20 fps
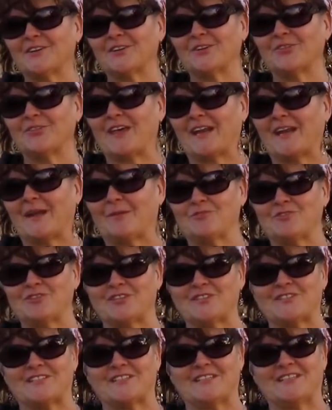you that I'm
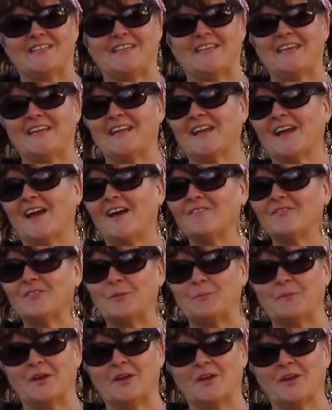just getting off
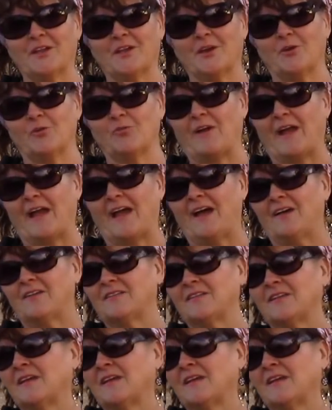the merry-go-round